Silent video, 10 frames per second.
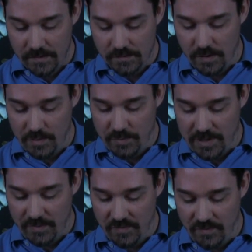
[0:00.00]
Lord, we
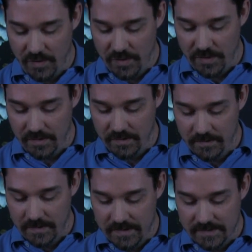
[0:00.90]
bring before you
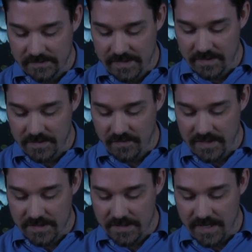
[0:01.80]
the leaders of
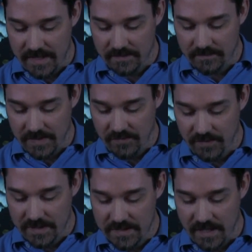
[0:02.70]
each state and
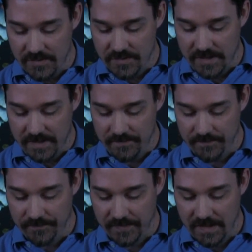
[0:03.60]
for this country.
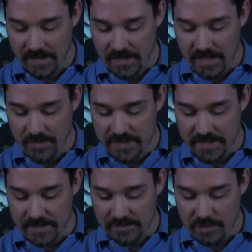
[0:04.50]
In
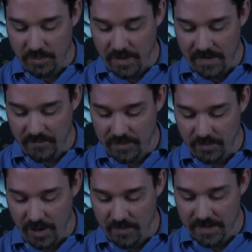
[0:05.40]
particular, we pray for the
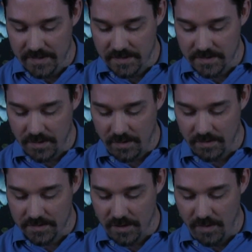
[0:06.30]
Prime Minister,
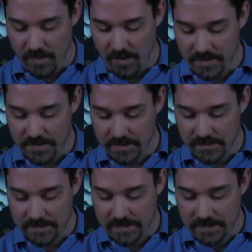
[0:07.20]
Scott Morrison,
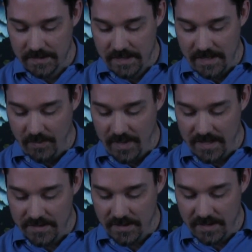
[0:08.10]
and we
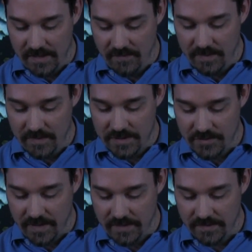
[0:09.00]
ask that you give him the
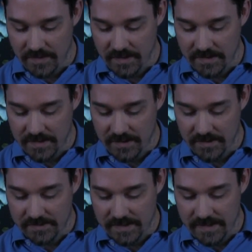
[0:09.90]
strength to continue
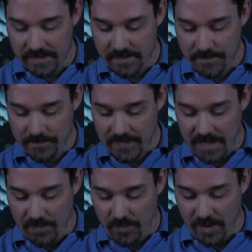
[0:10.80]
to lead
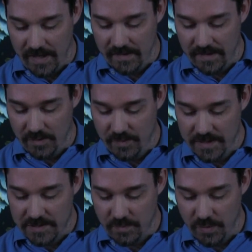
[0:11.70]
and pray that he'll be
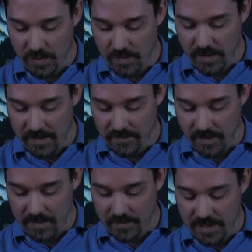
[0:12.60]
supported by the
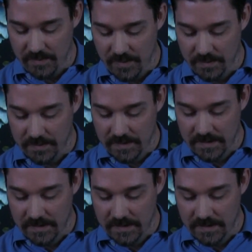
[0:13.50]
right people